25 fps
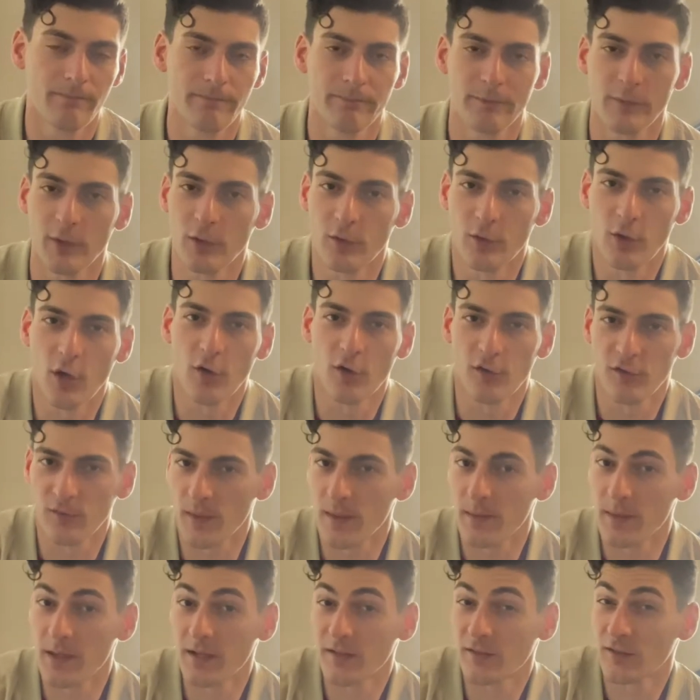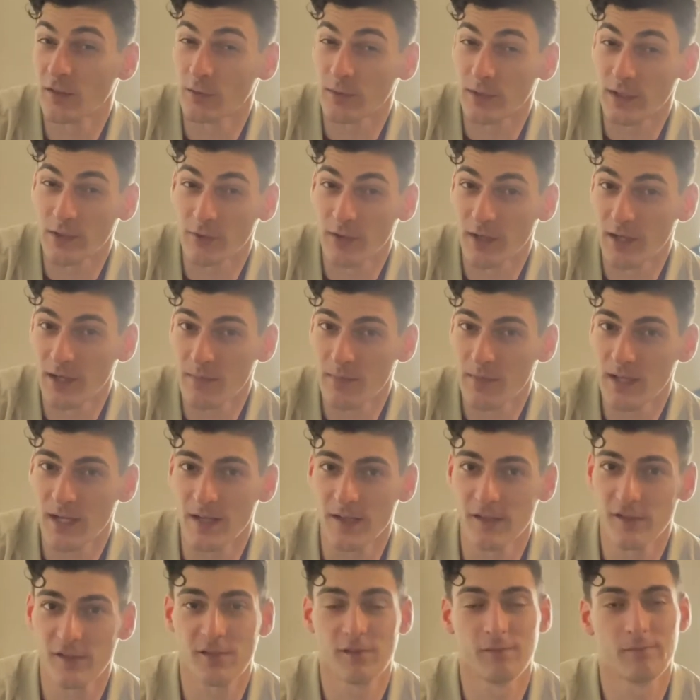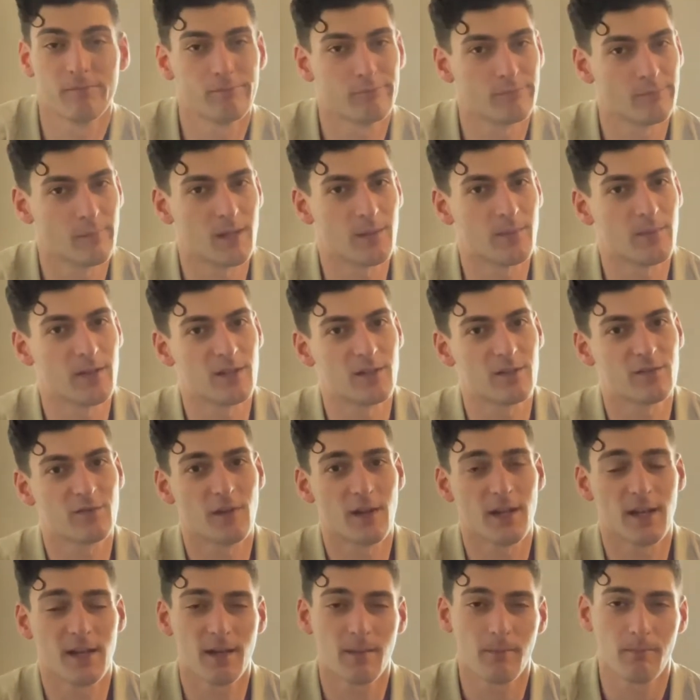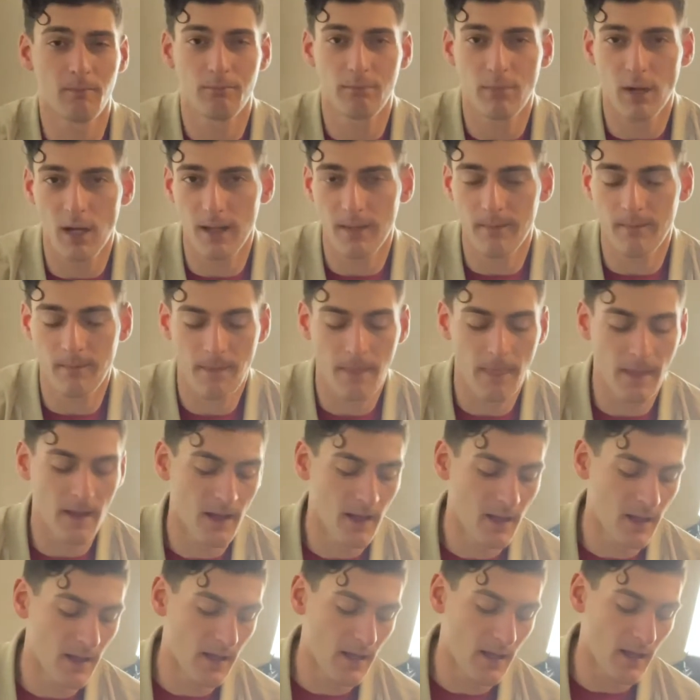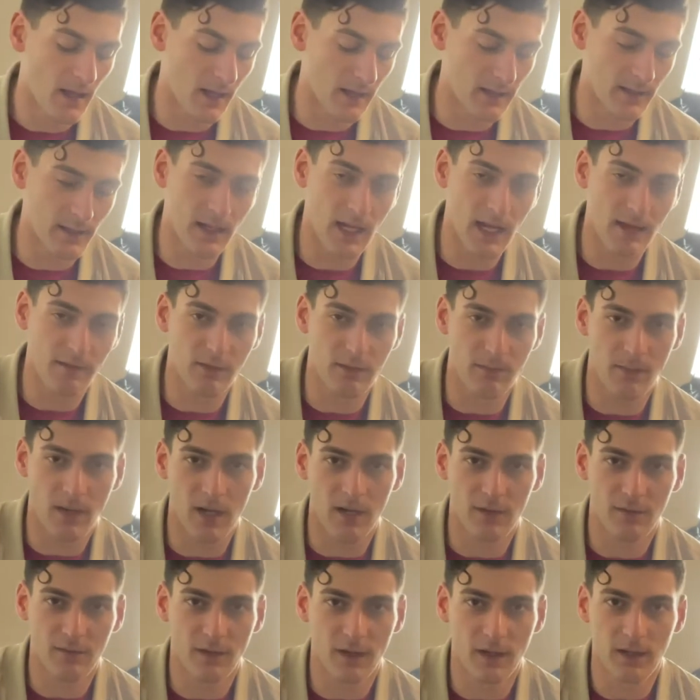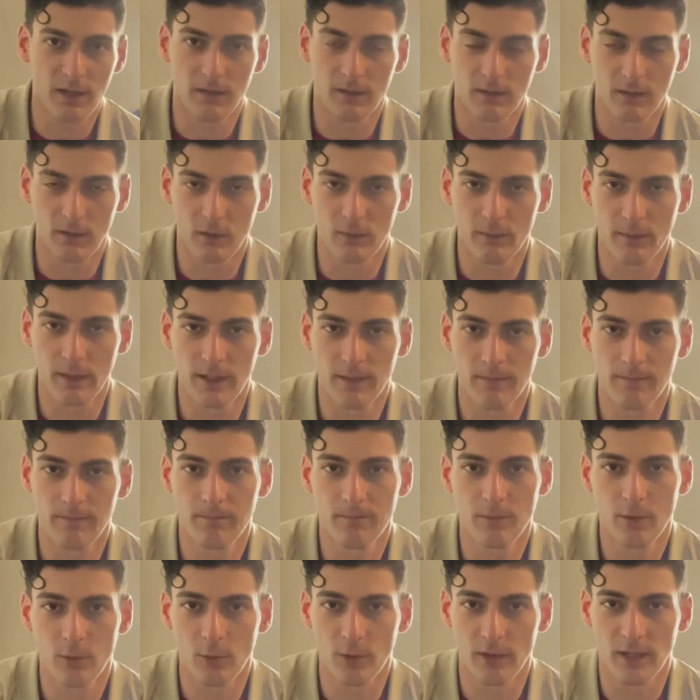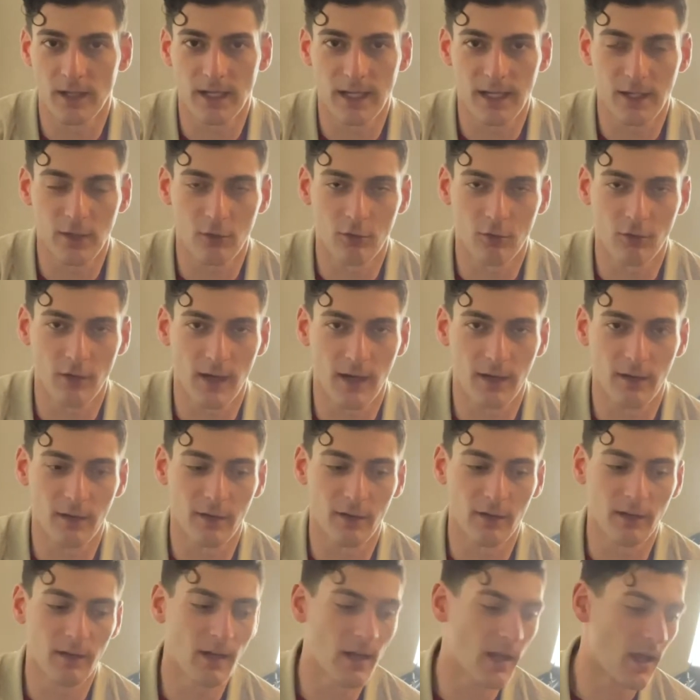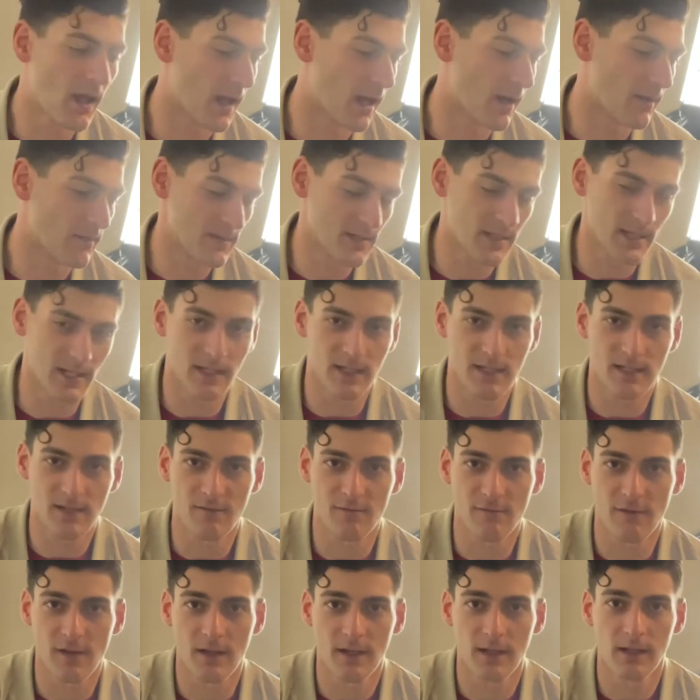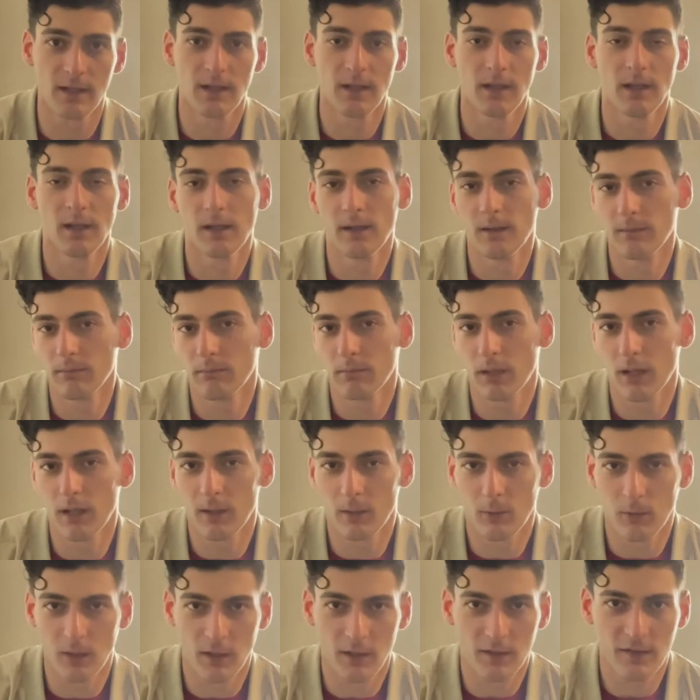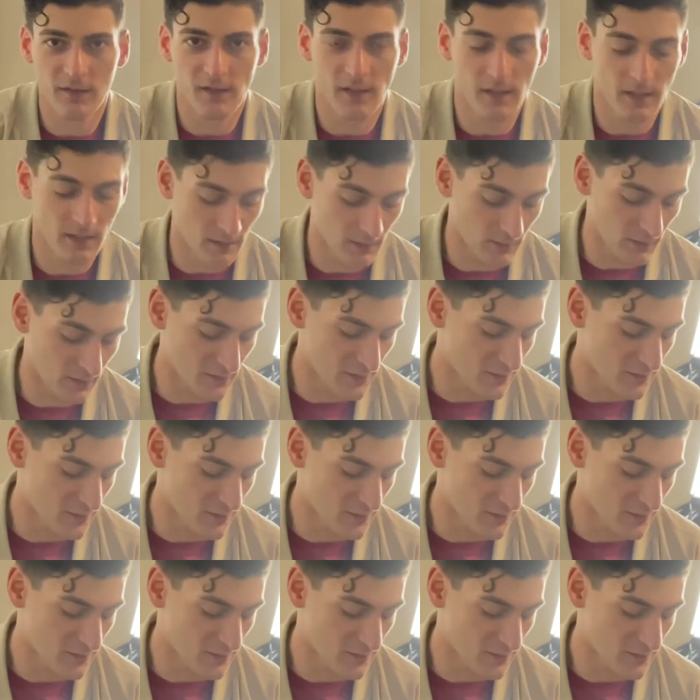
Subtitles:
who knows, maybe that's the only Greddy piece, maybe it's fake, but I did have to modify it a little bit with an angle grinder to get it to fit, but it works, looks